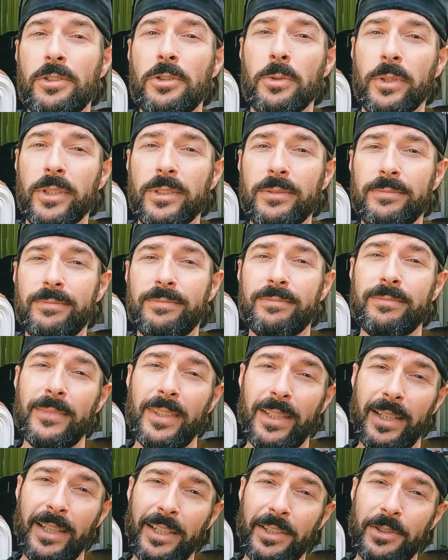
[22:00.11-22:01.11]
to do it.
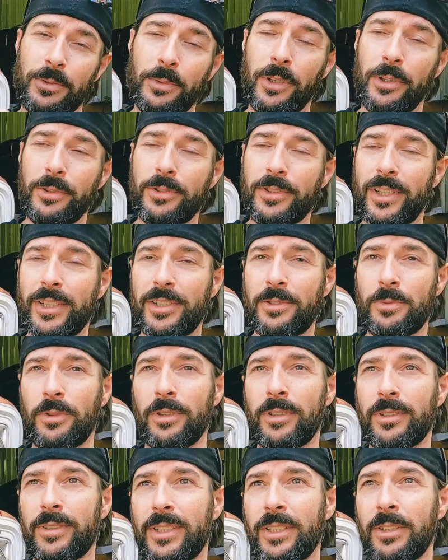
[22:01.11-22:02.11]
It's one of those things
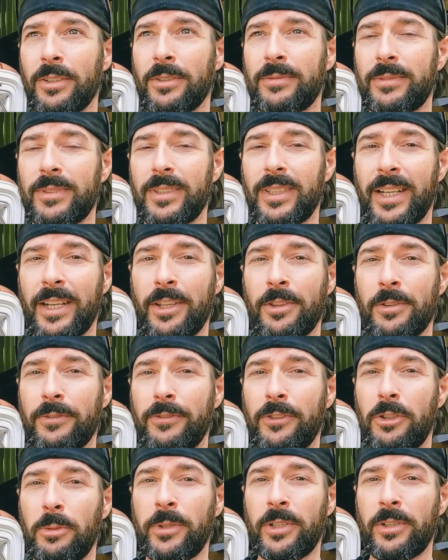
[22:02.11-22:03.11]
where, I either
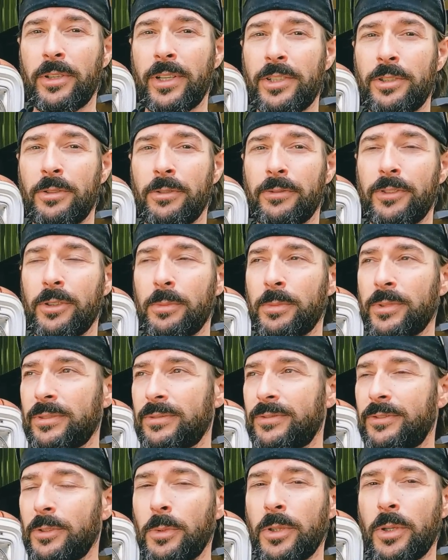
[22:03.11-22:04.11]
film it or I don't film
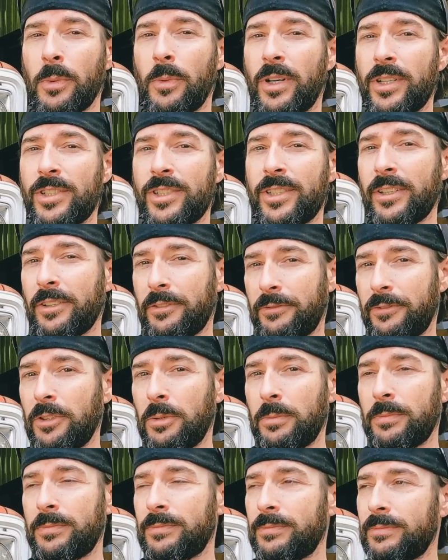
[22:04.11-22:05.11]
it. If you want to watch it, I'll
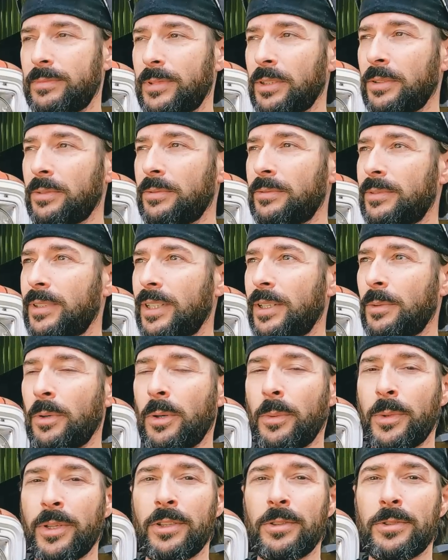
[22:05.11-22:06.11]
film,
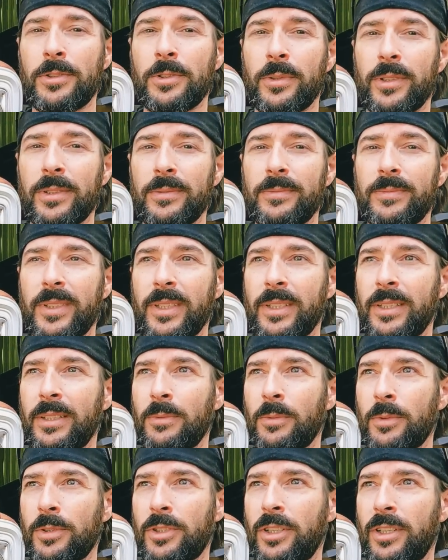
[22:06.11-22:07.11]
what we do to it.
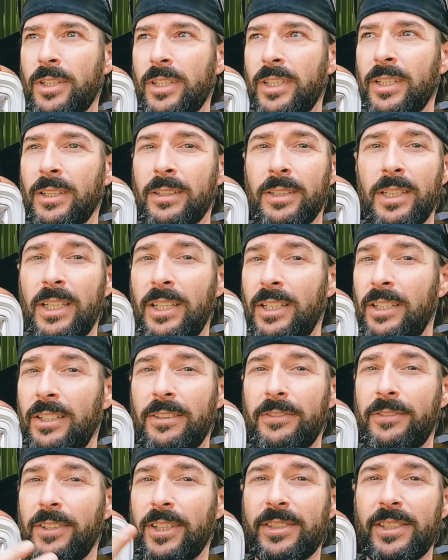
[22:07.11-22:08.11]
And we're talking
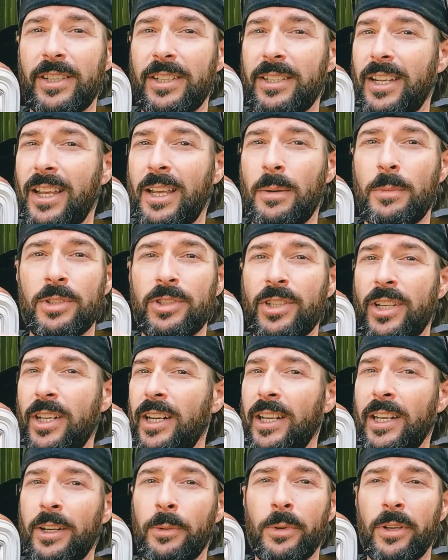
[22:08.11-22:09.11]
fixing damage,
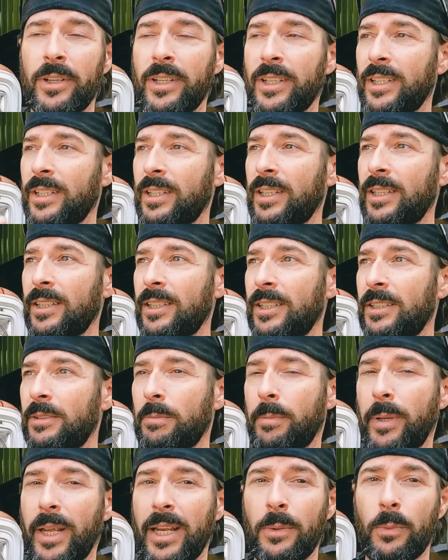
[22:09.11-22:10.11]
getting it running
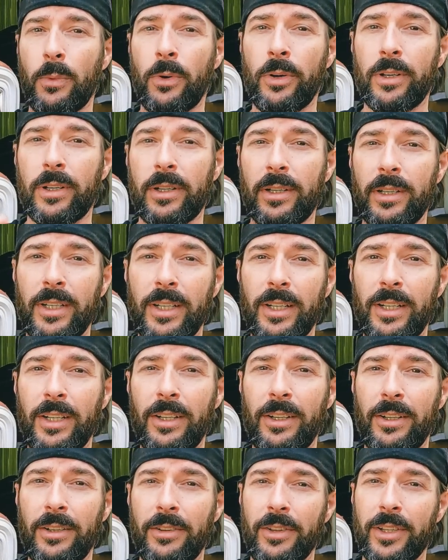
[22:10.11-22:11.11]
again, paint work,
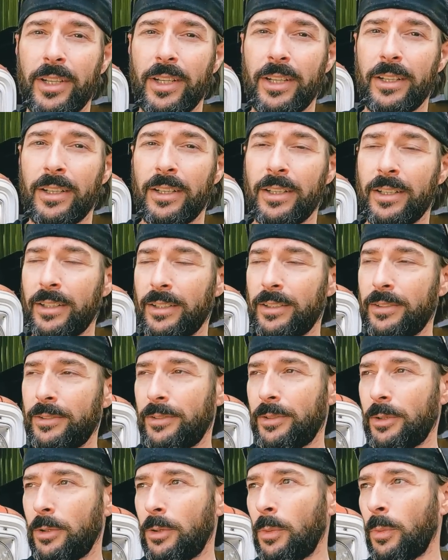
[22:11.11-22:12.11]
the
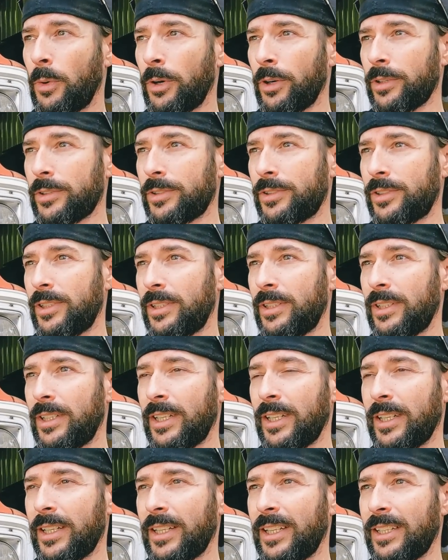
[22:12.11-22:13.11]
whole works,
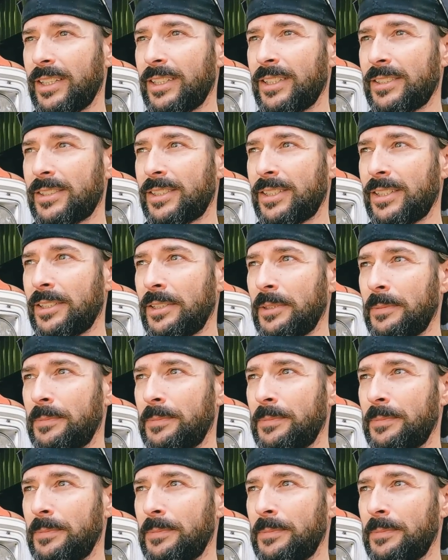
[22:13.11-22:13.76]
getting it